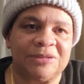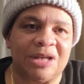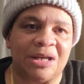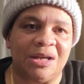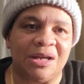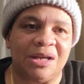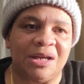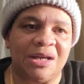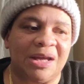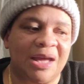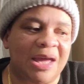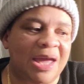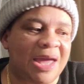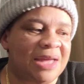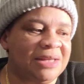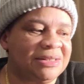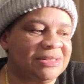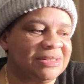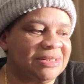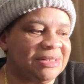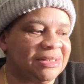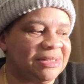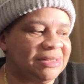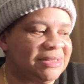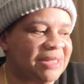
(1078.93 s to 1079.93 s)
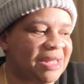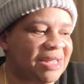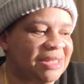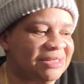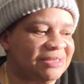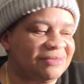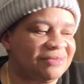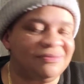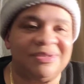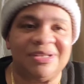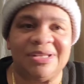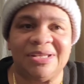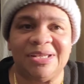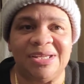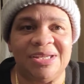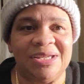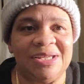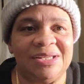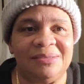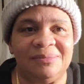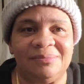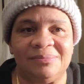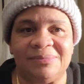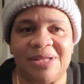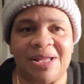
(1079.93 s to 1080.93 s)
actually that's really it
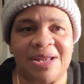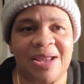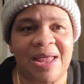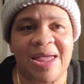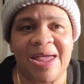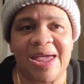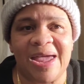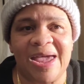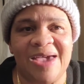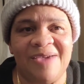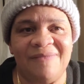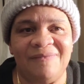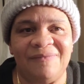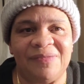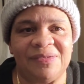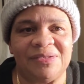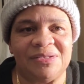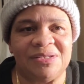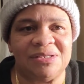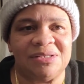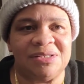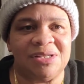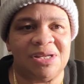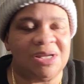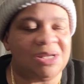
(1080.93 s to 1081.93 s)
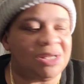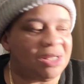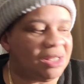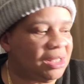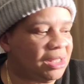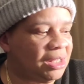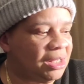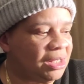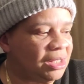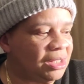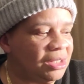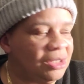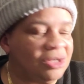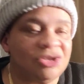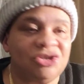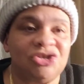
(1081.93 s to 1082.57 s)
that I have for today. So